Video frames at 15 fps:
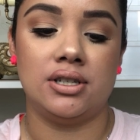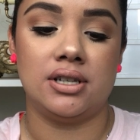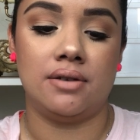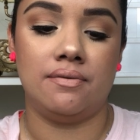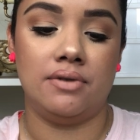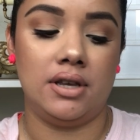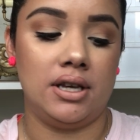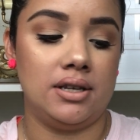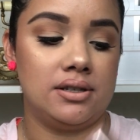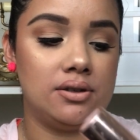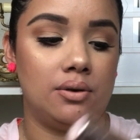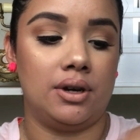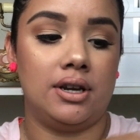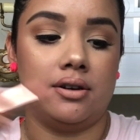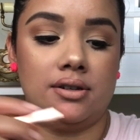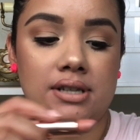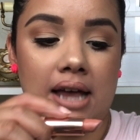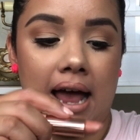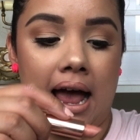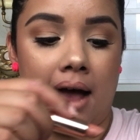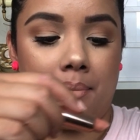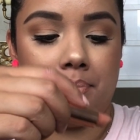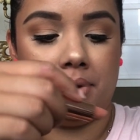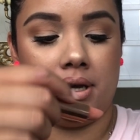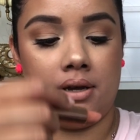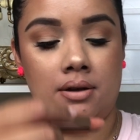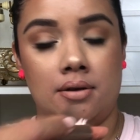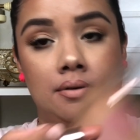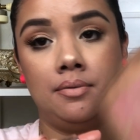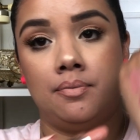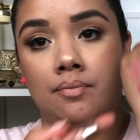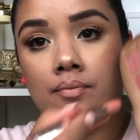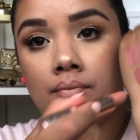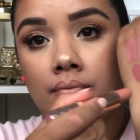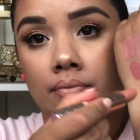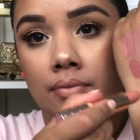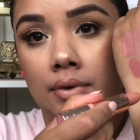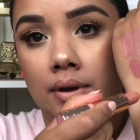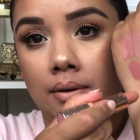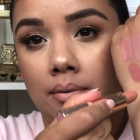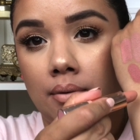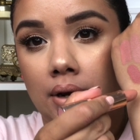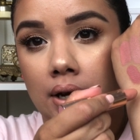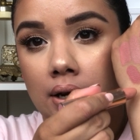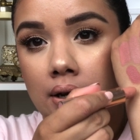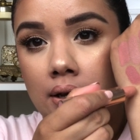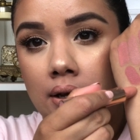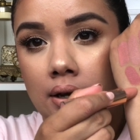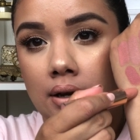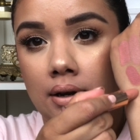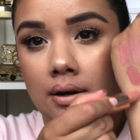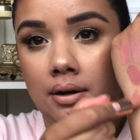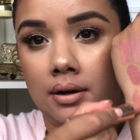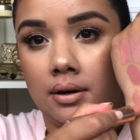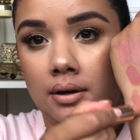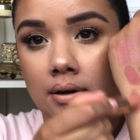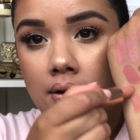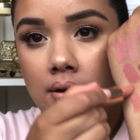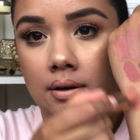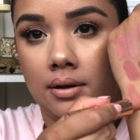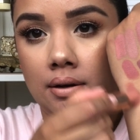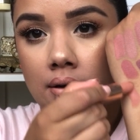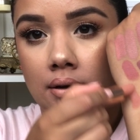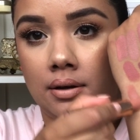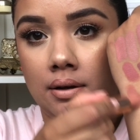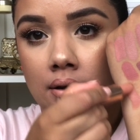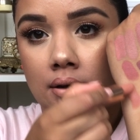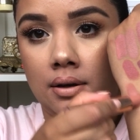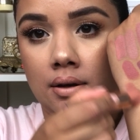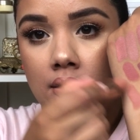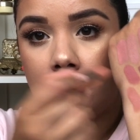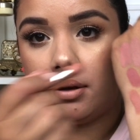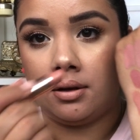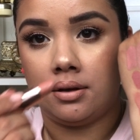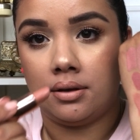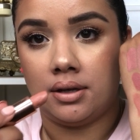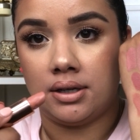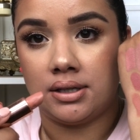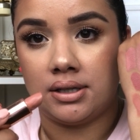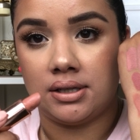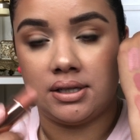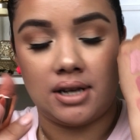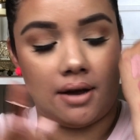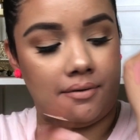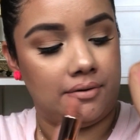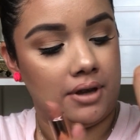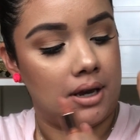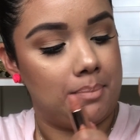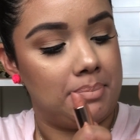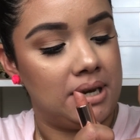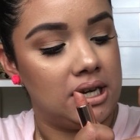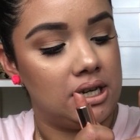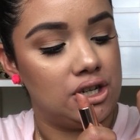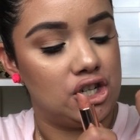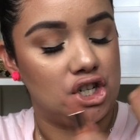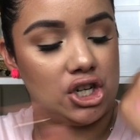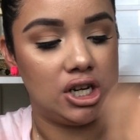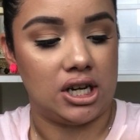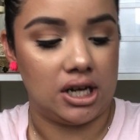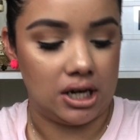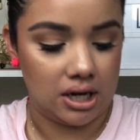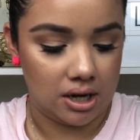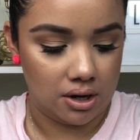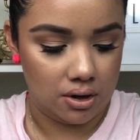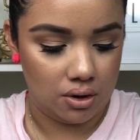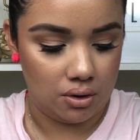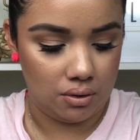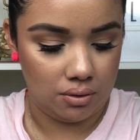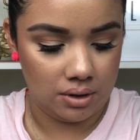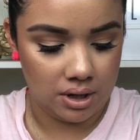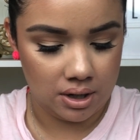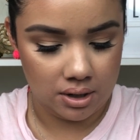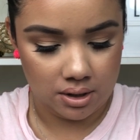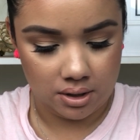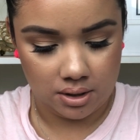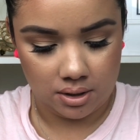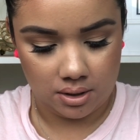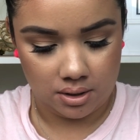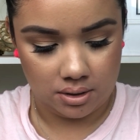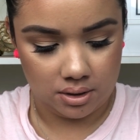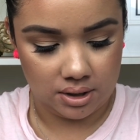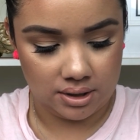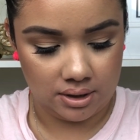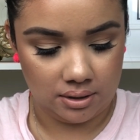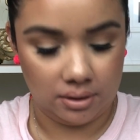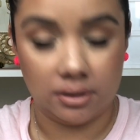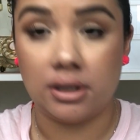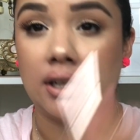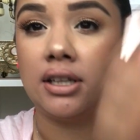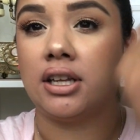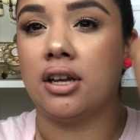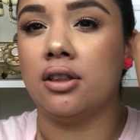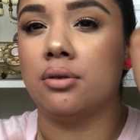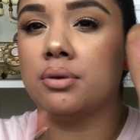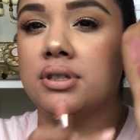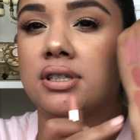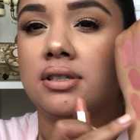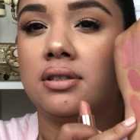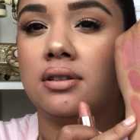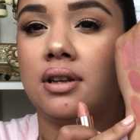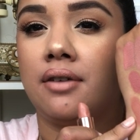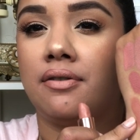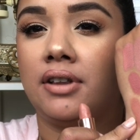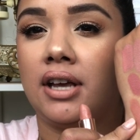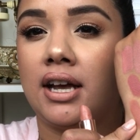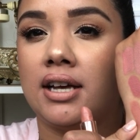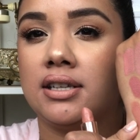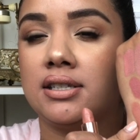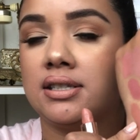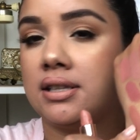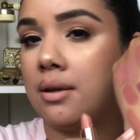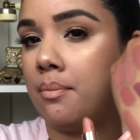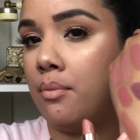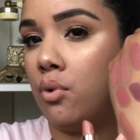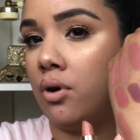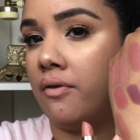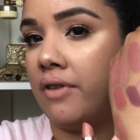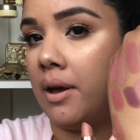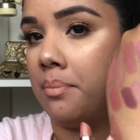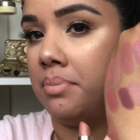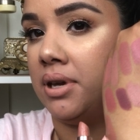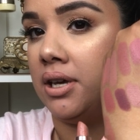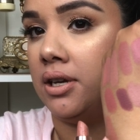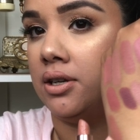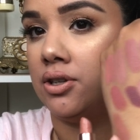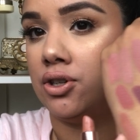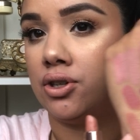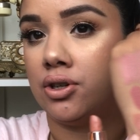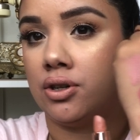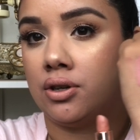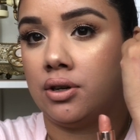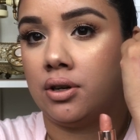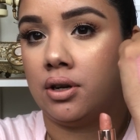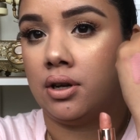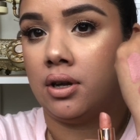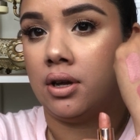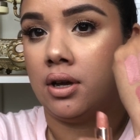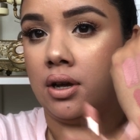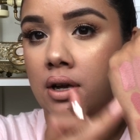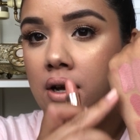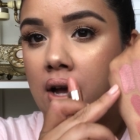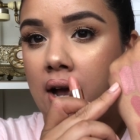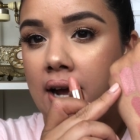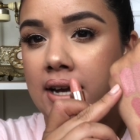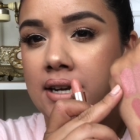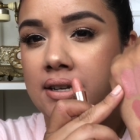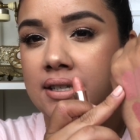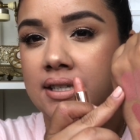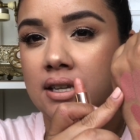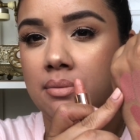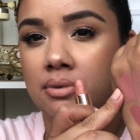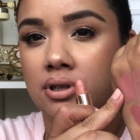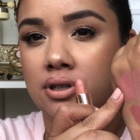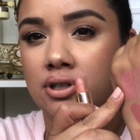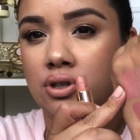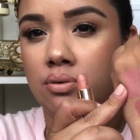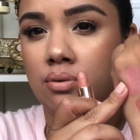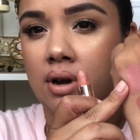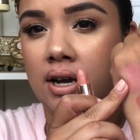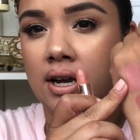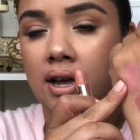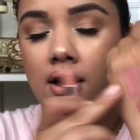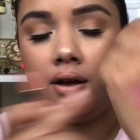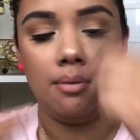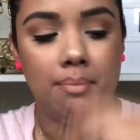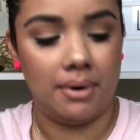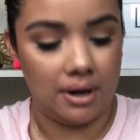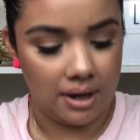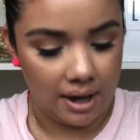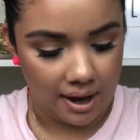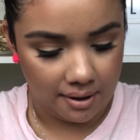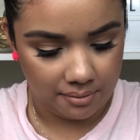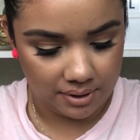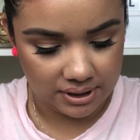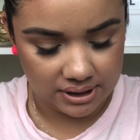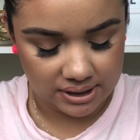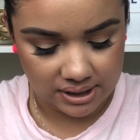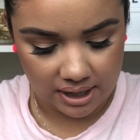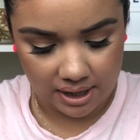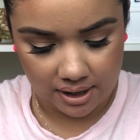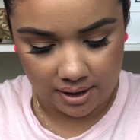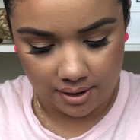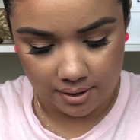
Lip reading: of these. So here's Appy right here. This is definitely peachy nude. Doesn't look like the other ones. This one definitely has more of that peach. Kind of similar to Raquel, but I would say